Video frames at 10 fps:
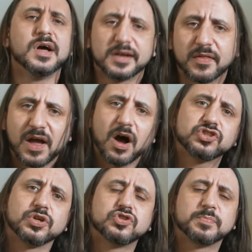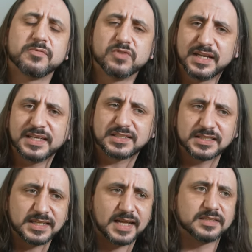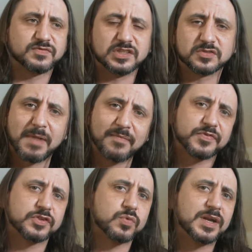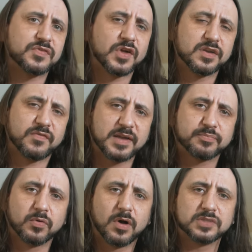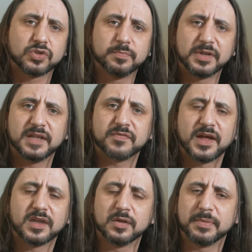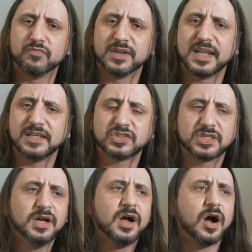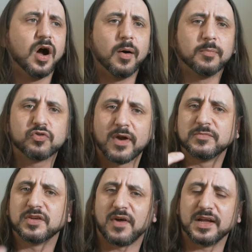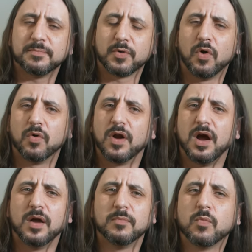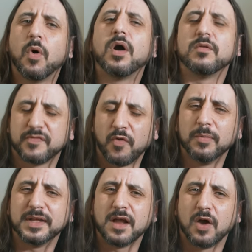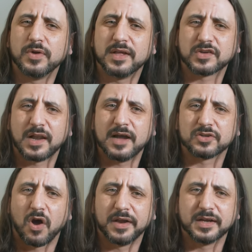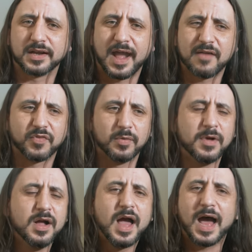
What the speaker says: Now, they are due to be released at the end of this month, the 23rd of April. I do believe they're going to be released. Creme de Vape, or what formerly known as Cloud9, are going to have them.